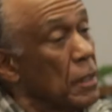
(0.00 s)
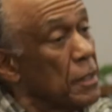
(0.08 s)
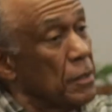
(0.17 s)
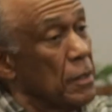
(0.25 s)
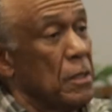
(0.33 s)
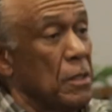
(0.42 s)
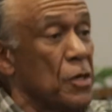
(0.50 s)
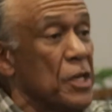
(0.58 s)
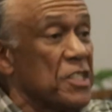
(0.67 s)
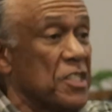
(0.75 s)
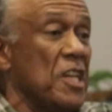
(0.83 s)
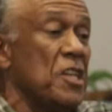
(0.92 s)
his, you know
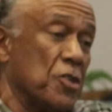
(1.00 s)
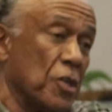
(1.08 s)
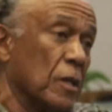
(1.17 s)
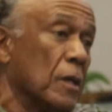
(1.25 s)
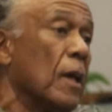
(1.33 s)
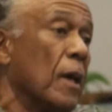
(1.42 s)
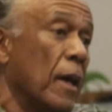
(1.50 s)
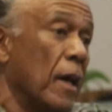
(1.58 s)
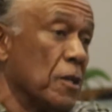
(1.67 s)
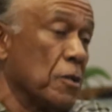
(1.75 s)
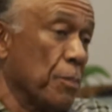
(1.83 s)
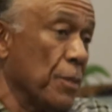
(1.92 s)
his teaching
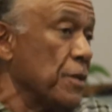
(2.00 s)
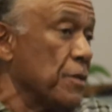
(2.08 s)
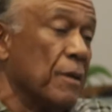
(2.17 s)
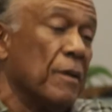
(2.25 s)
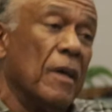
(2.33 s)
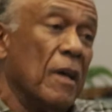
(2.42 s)
and his preaching.